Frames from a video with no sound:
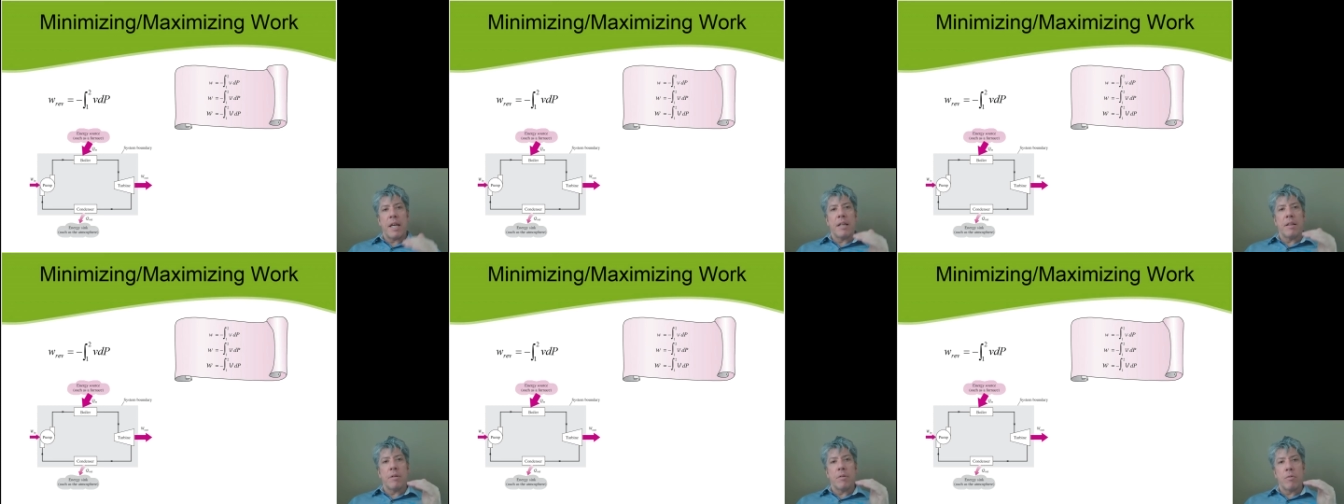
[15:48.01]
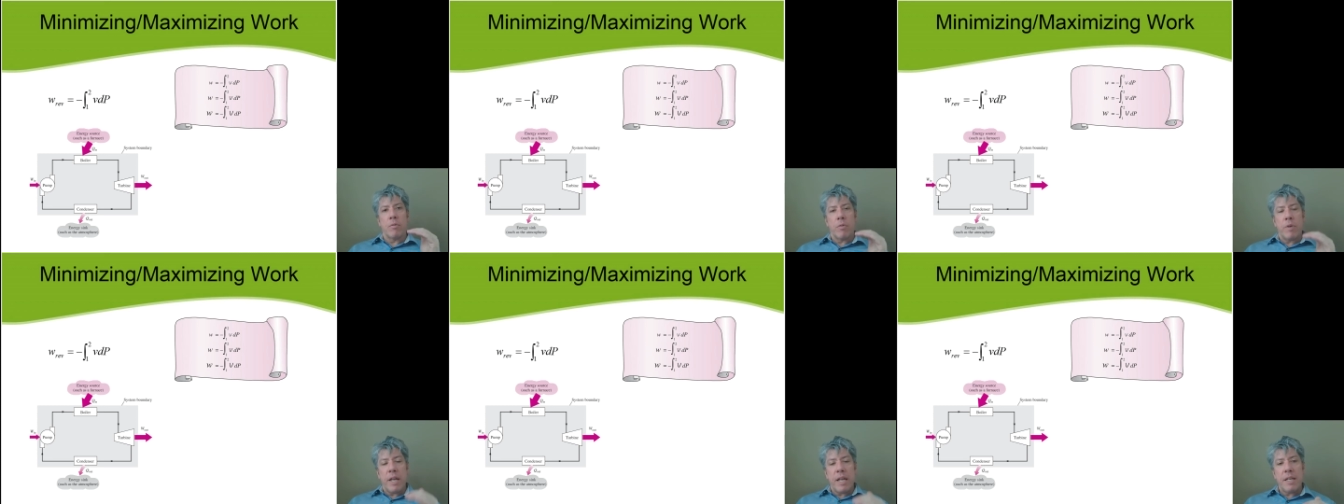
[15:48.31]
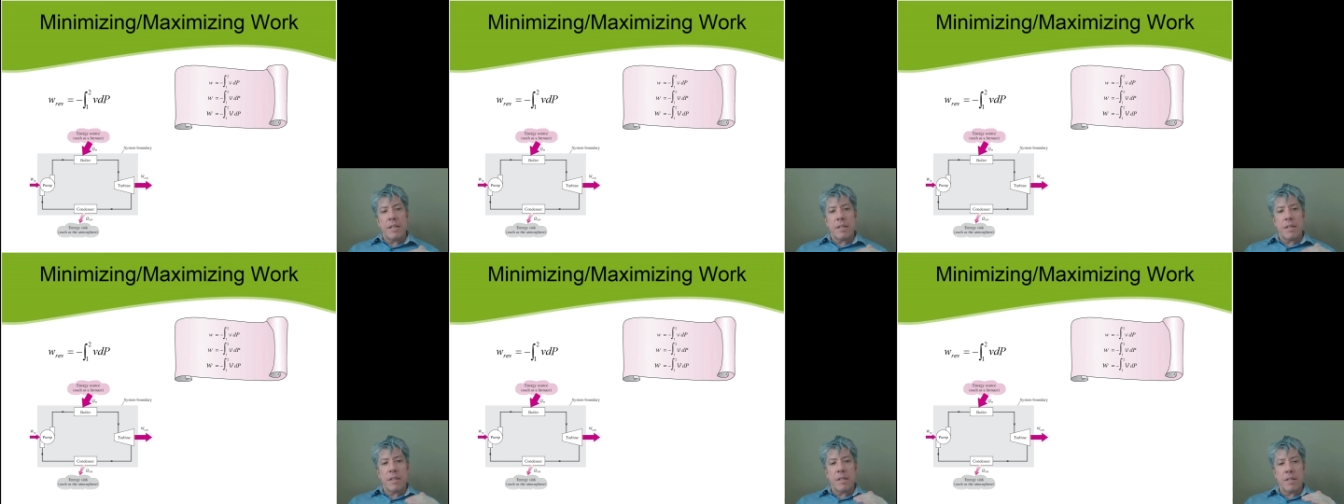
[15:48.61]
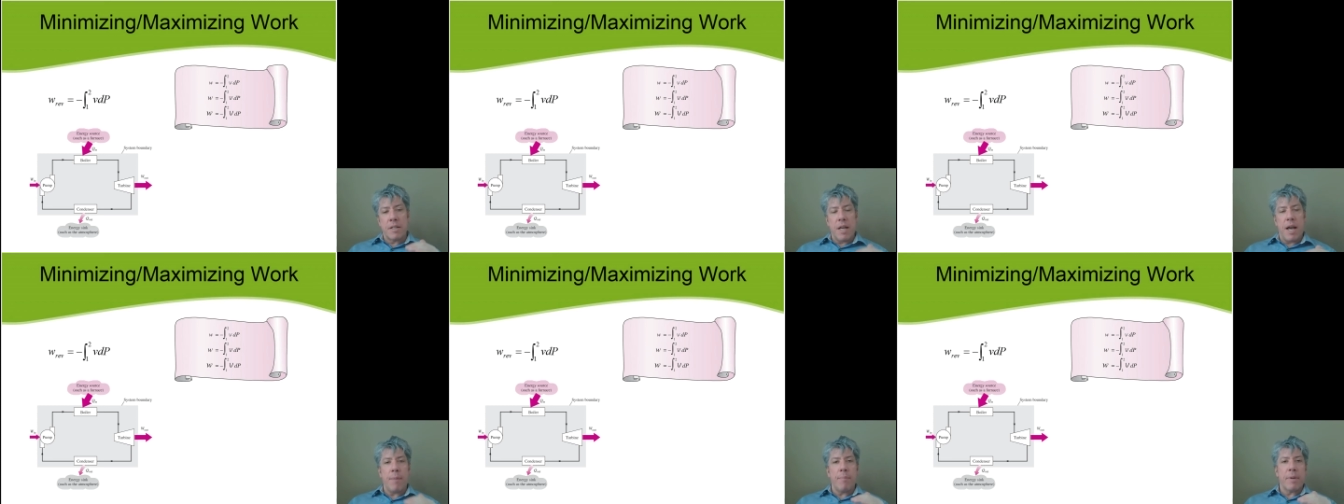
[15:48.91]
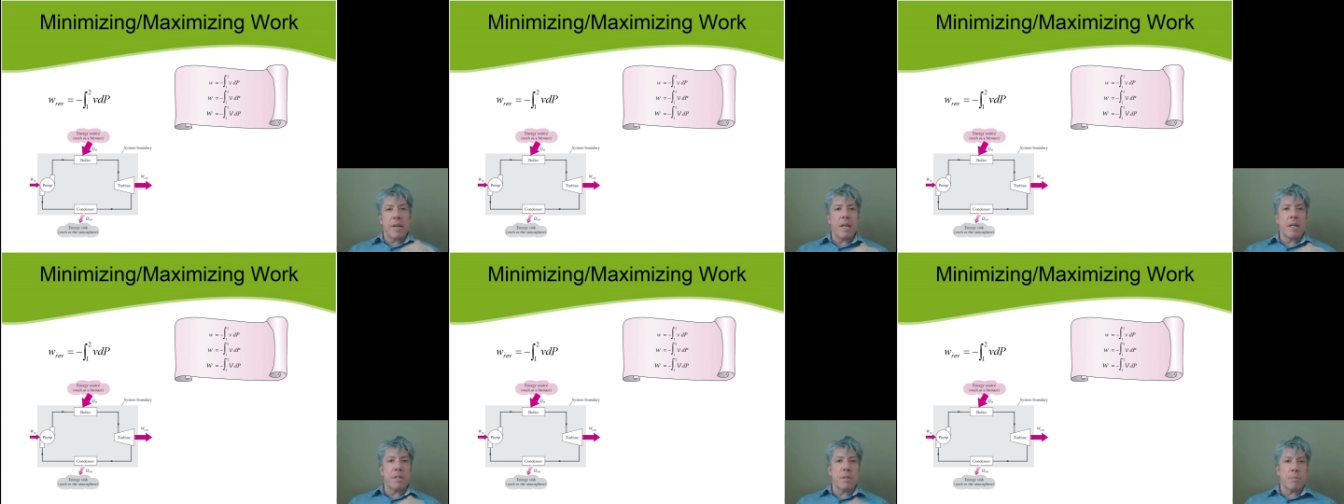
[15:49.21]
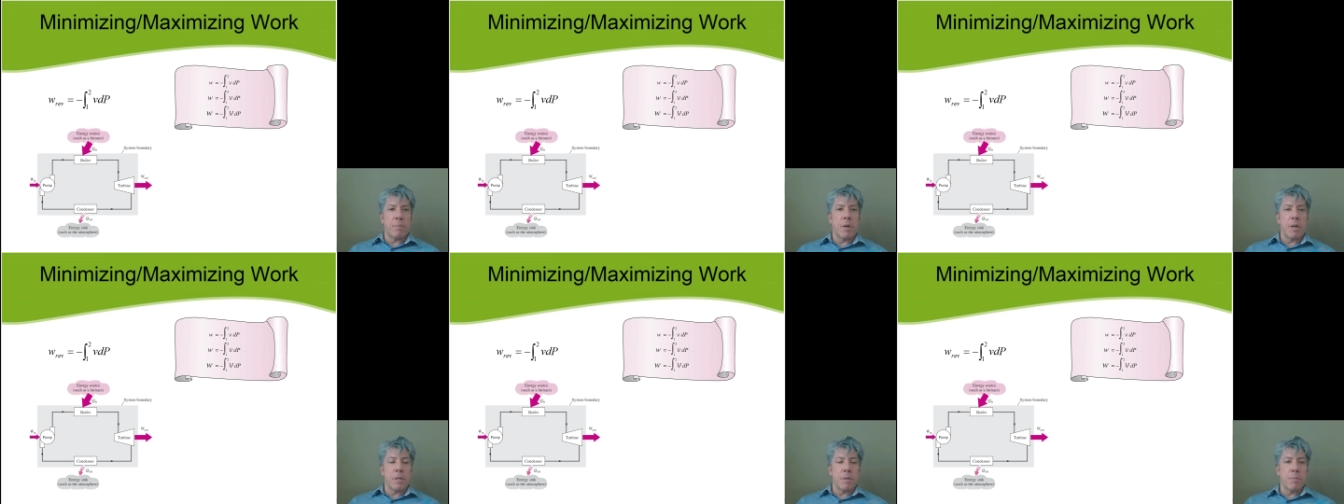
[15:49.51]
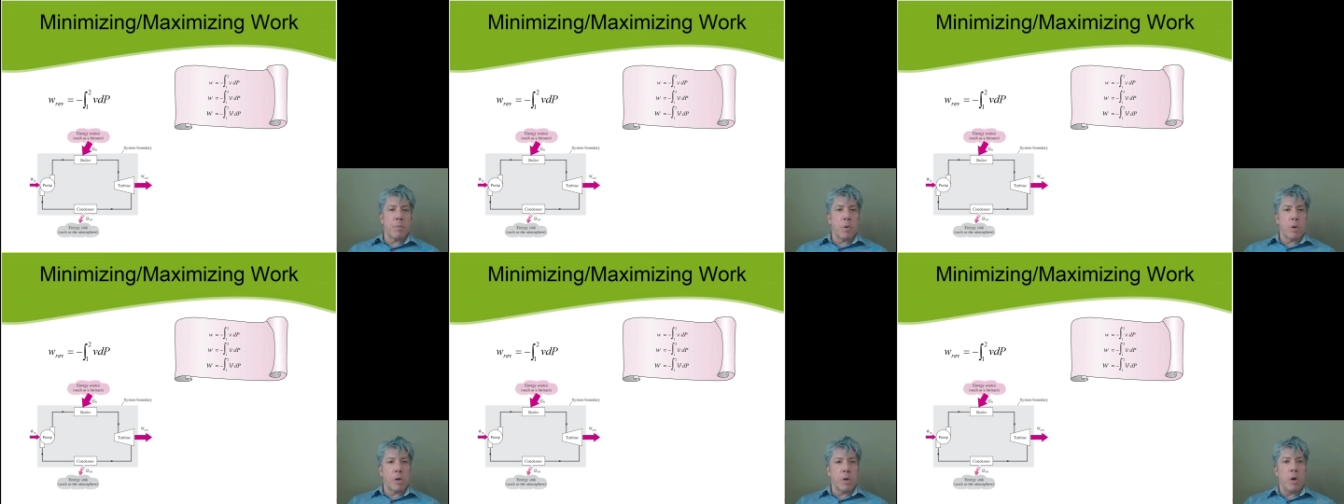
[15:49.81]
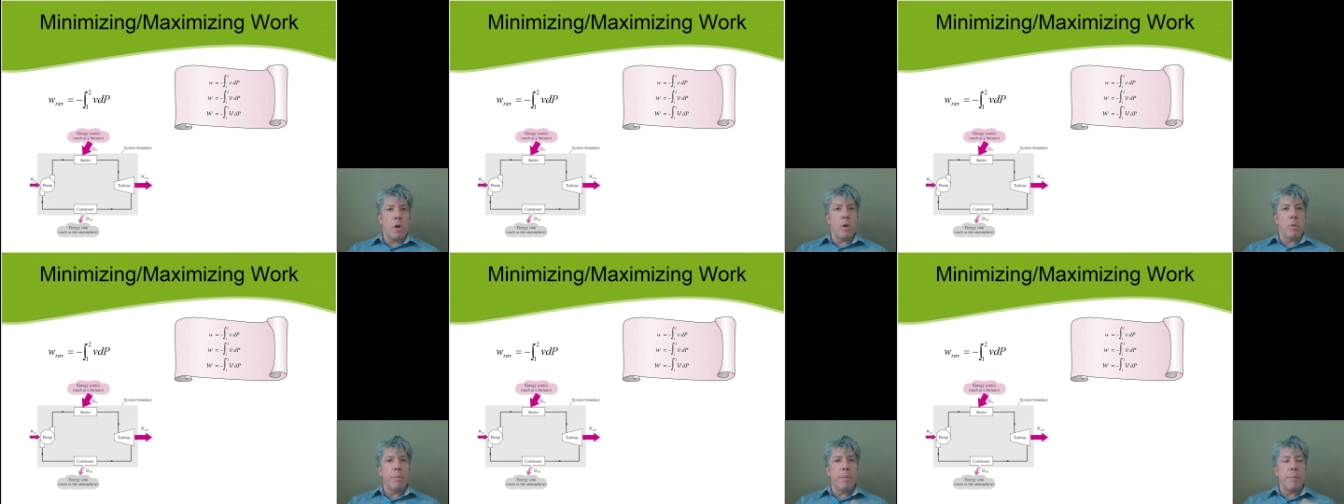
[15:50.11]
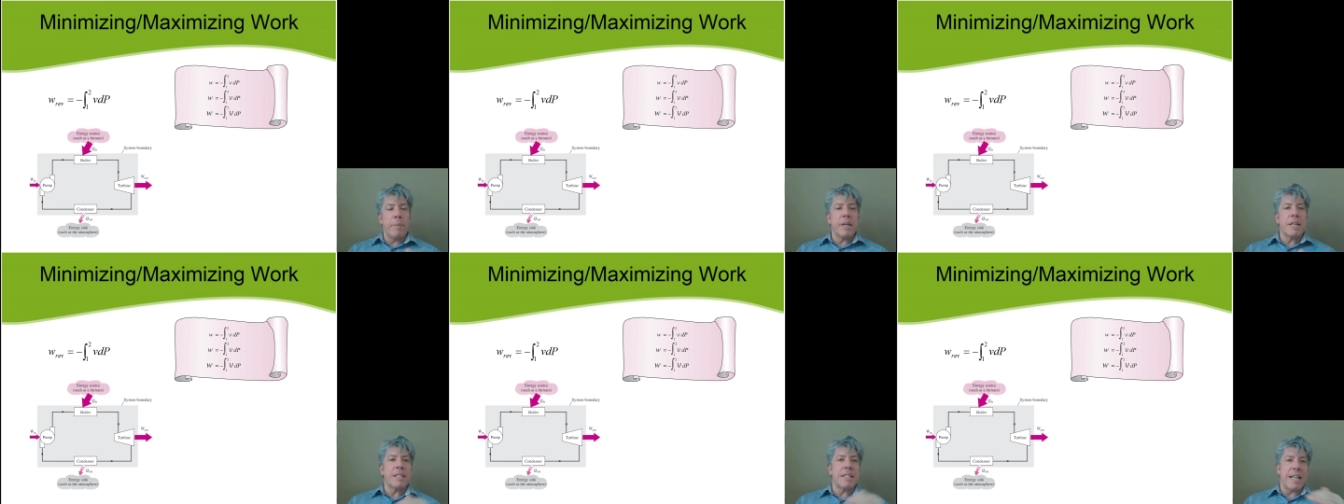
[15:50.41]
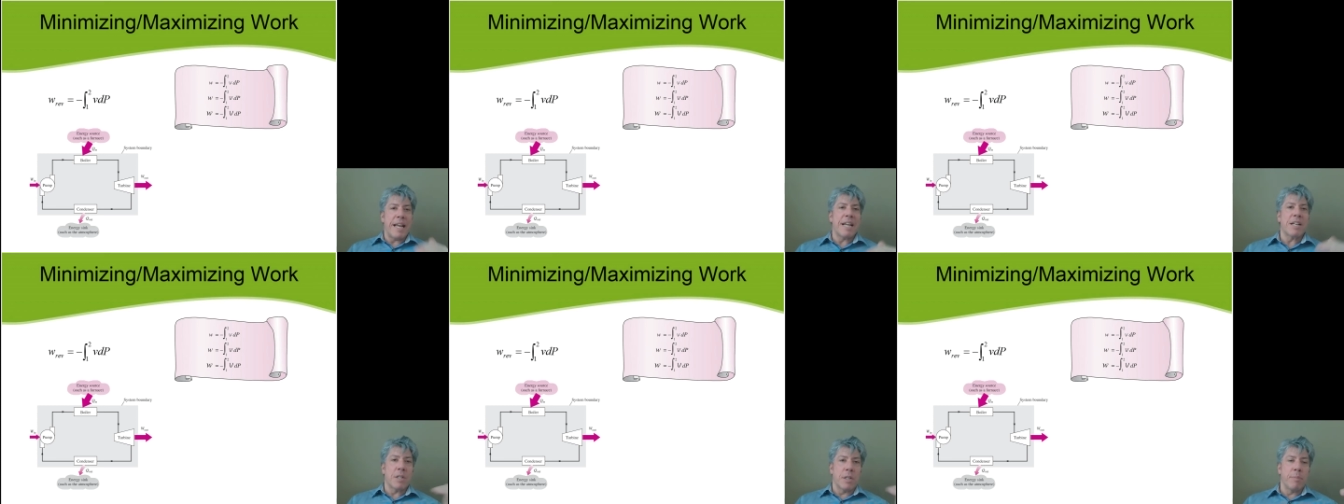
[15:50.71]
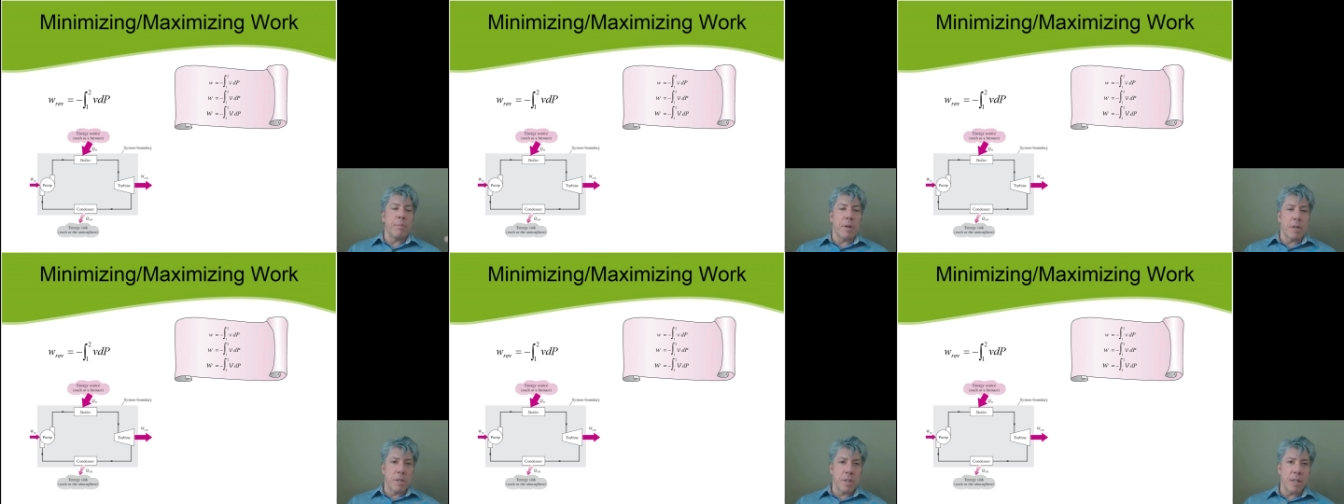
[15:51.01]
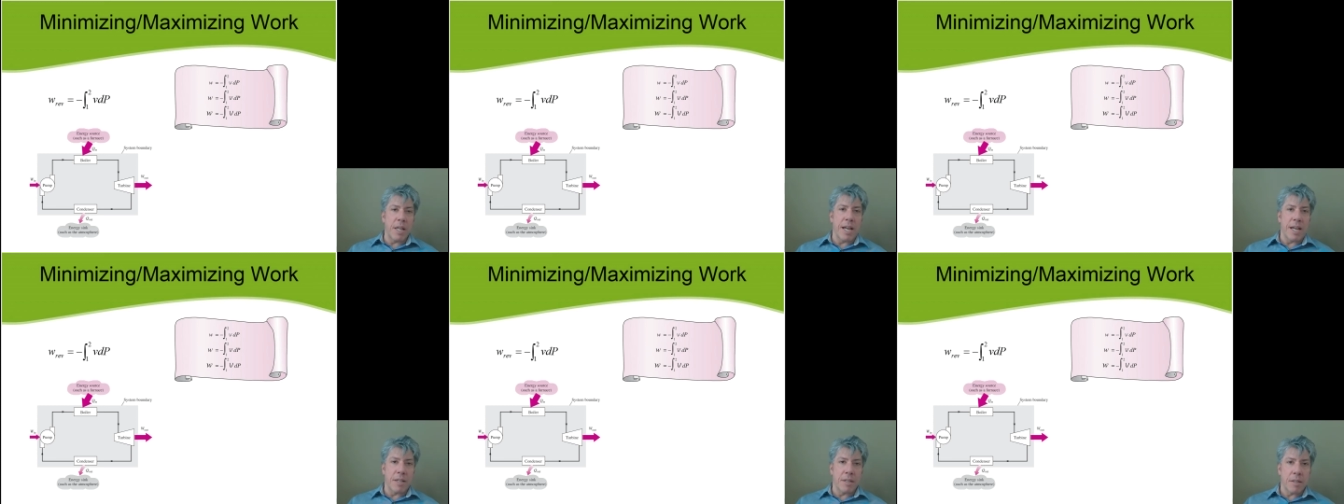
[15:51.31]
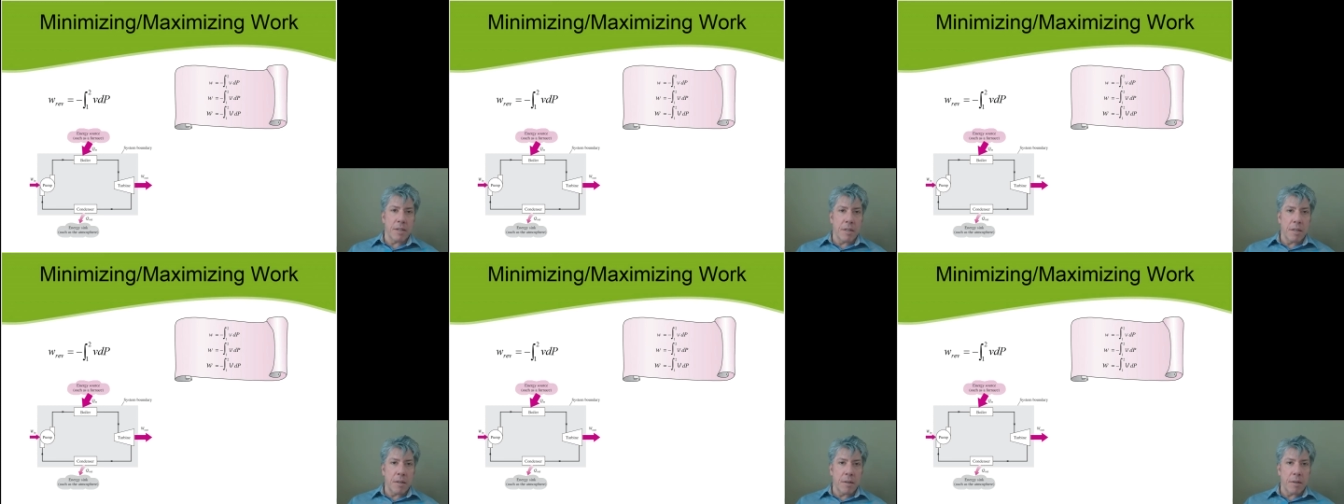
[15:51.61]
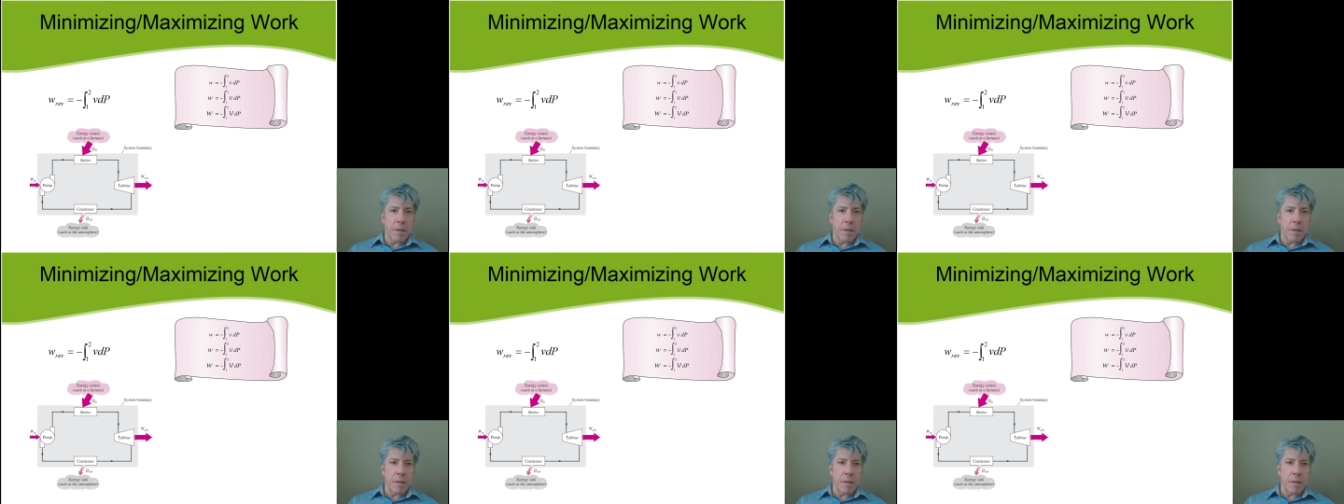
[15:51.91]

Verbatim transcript: And the reason is not because it burns more coal, but because it actually burns less.